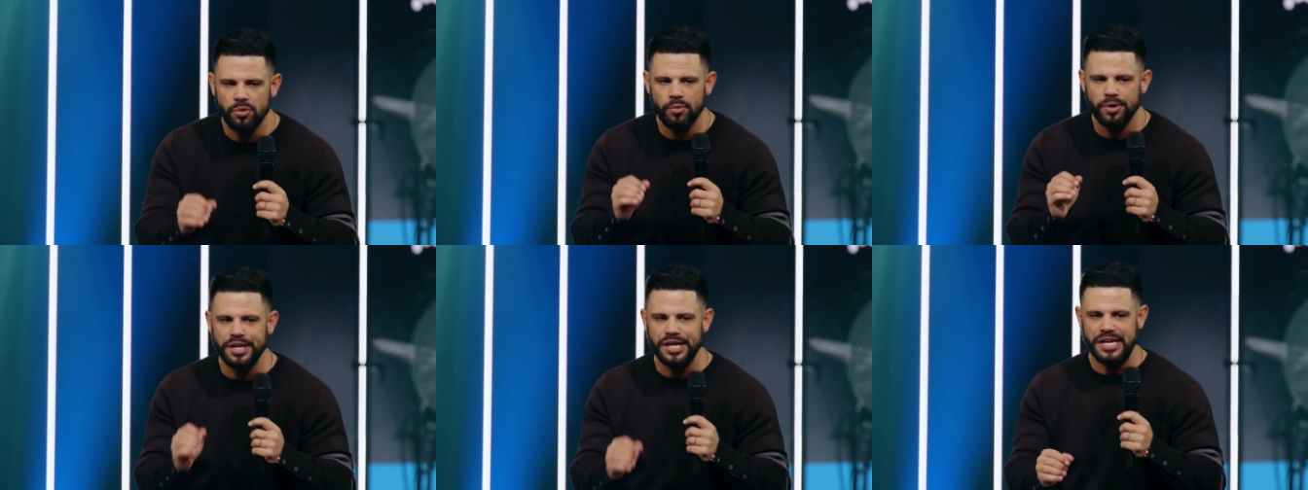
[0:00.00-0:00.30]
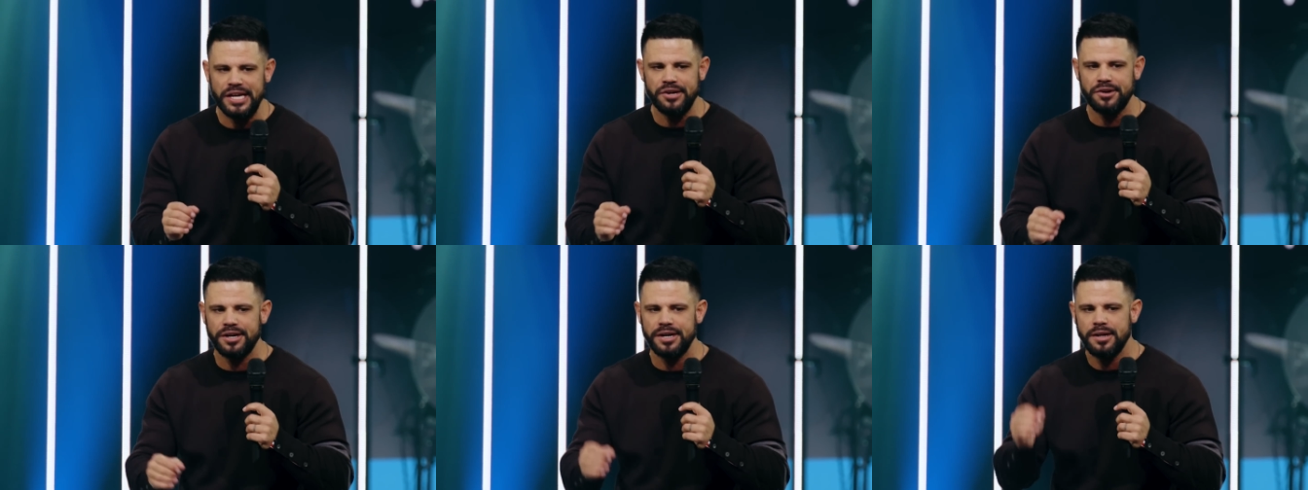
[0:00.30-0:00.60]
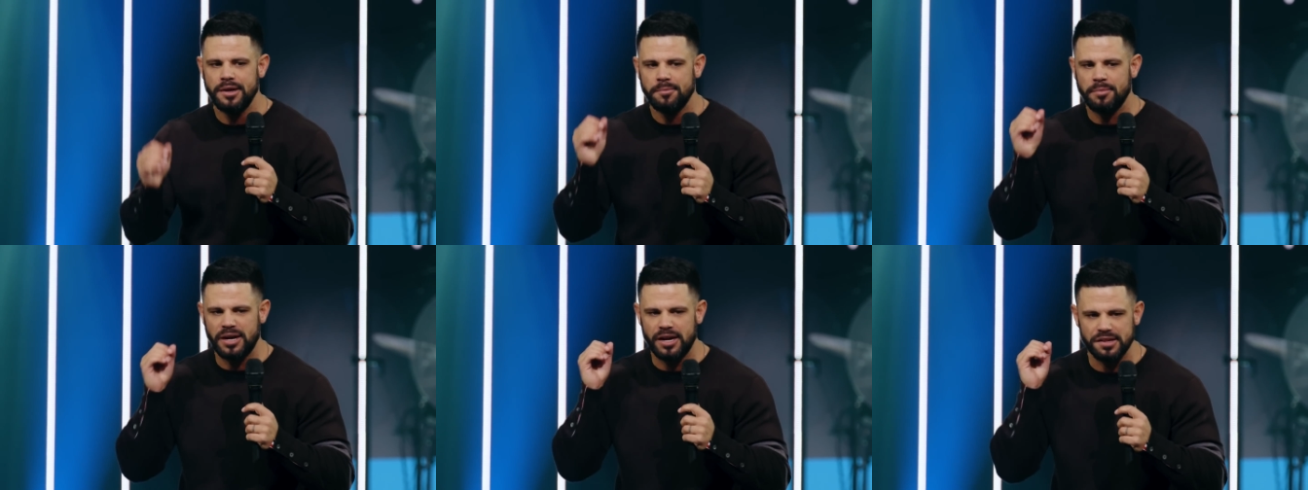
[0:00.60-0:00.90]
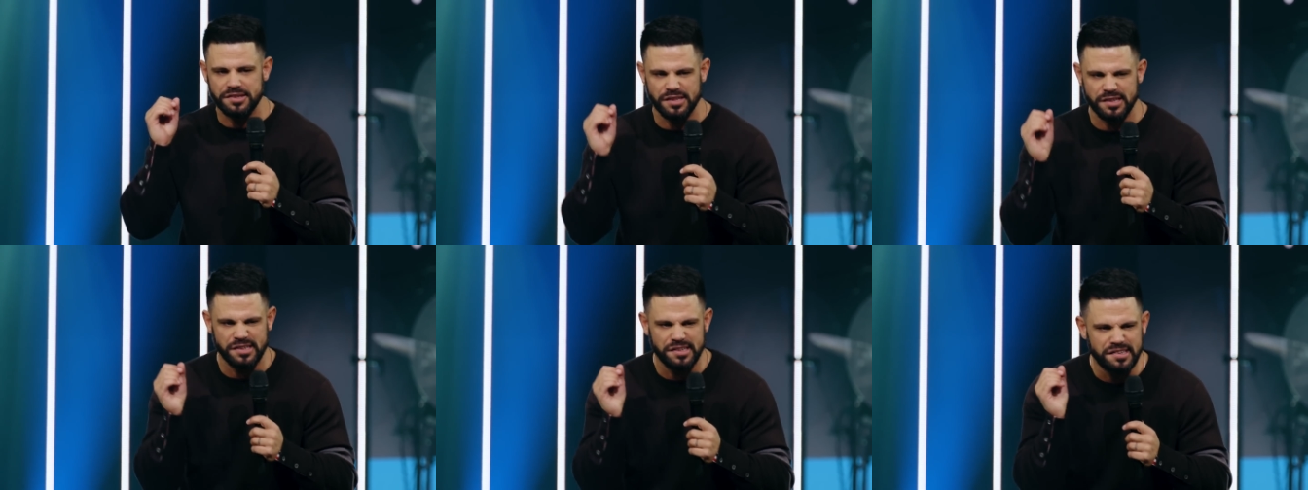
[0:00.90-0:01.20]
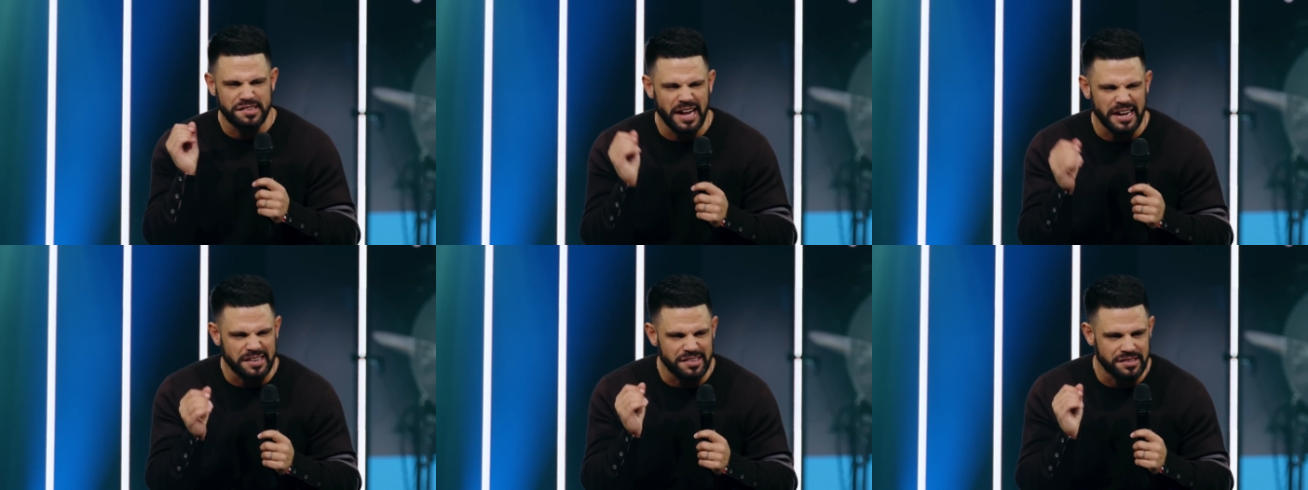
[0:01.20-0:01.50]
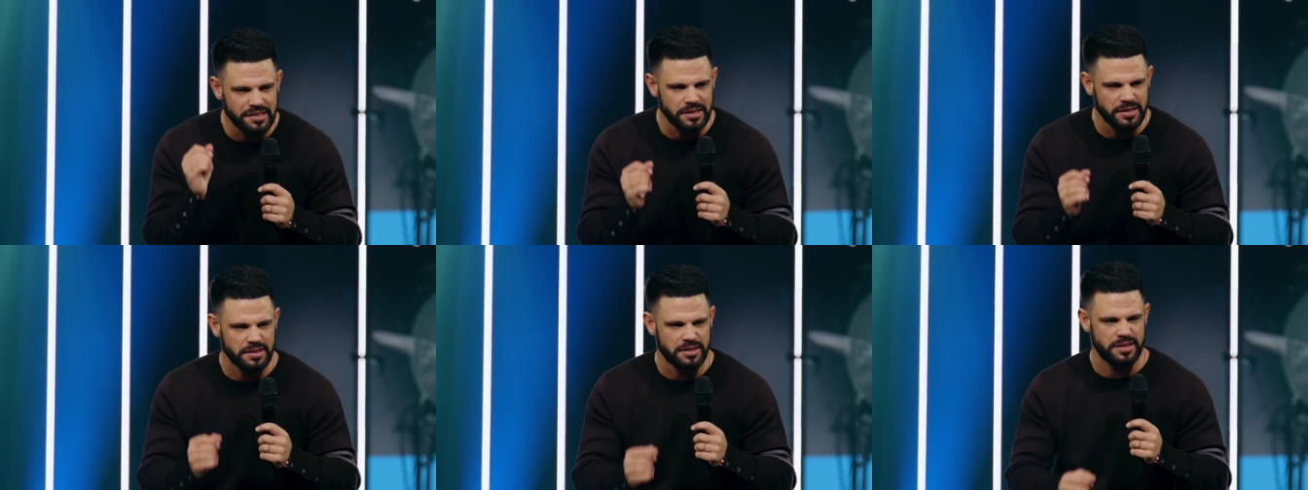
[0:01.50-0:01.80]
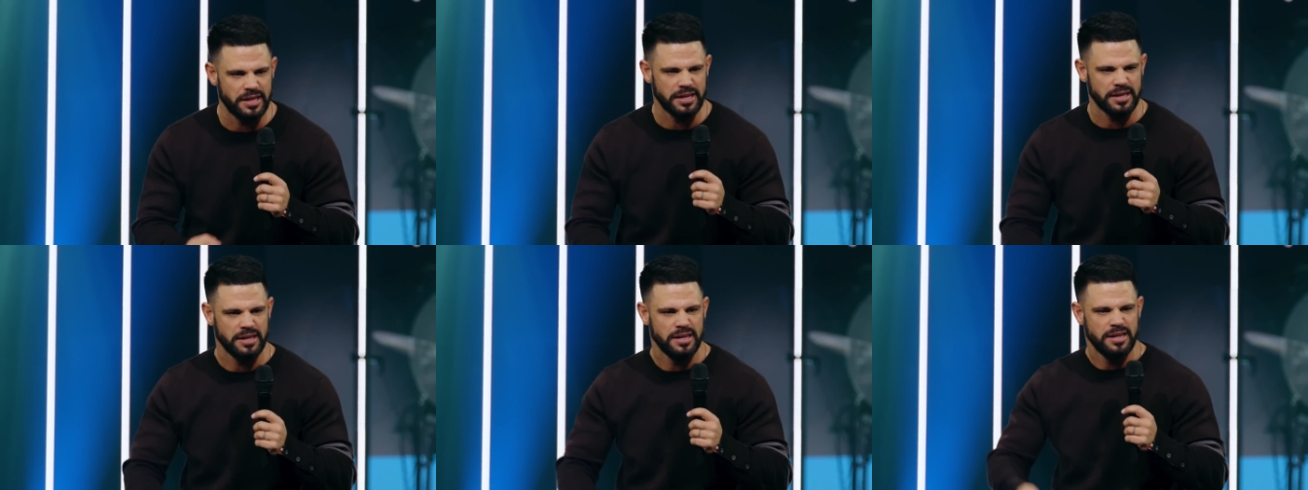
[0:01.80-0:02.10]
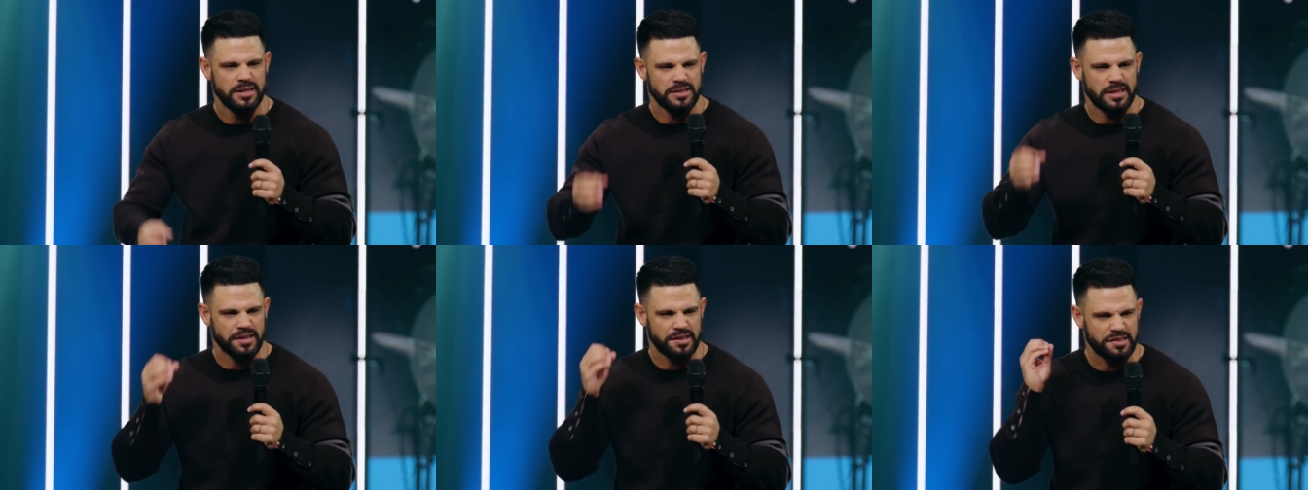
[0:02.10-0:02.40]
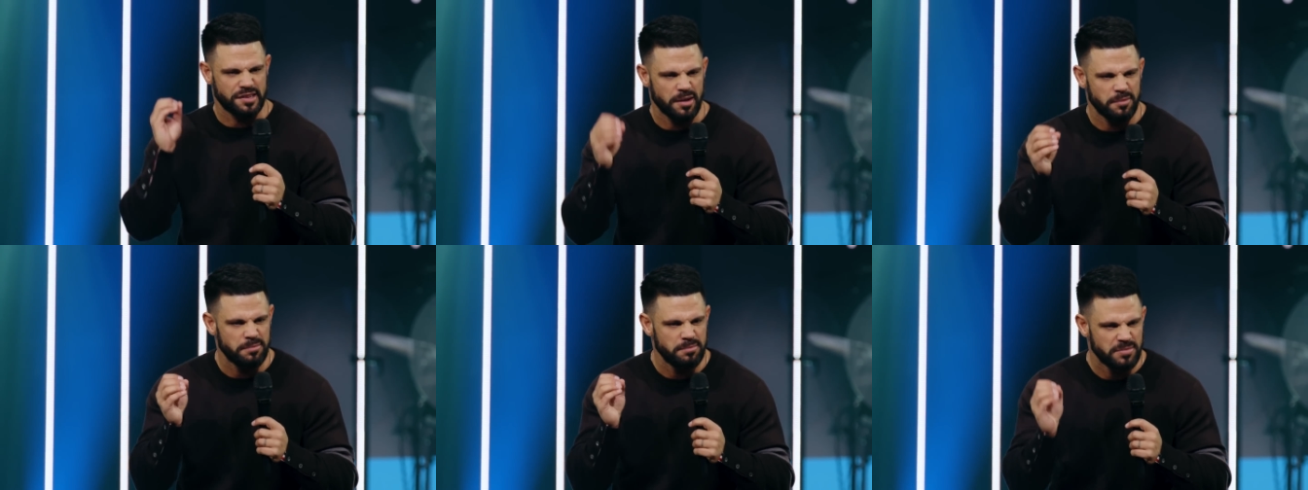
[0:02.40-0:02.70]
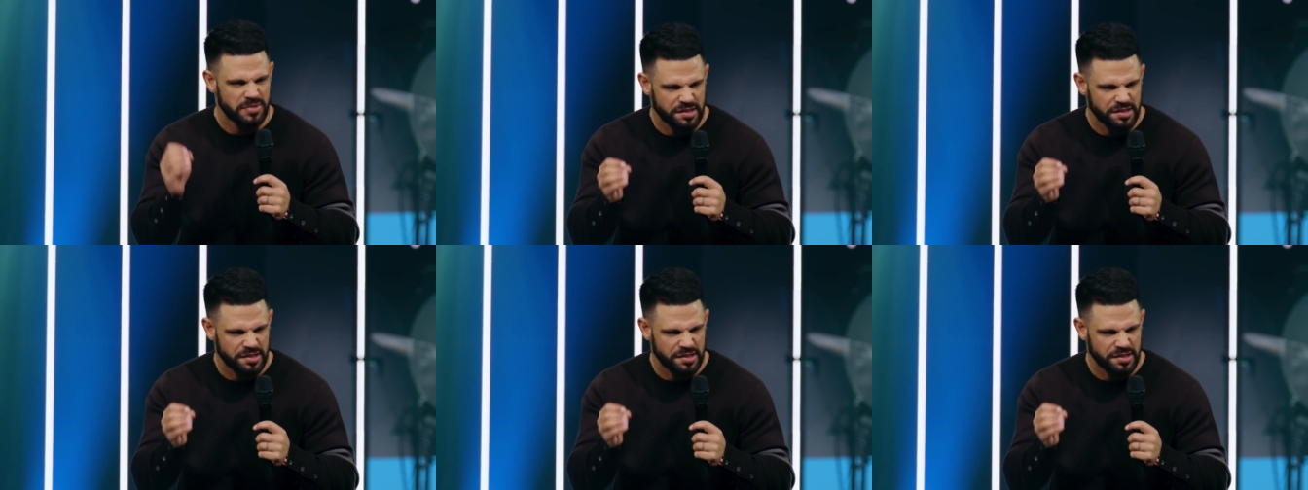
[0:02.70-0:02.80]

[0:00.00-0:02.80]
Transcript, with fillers: don't want to hear it because it's sexy to think that some,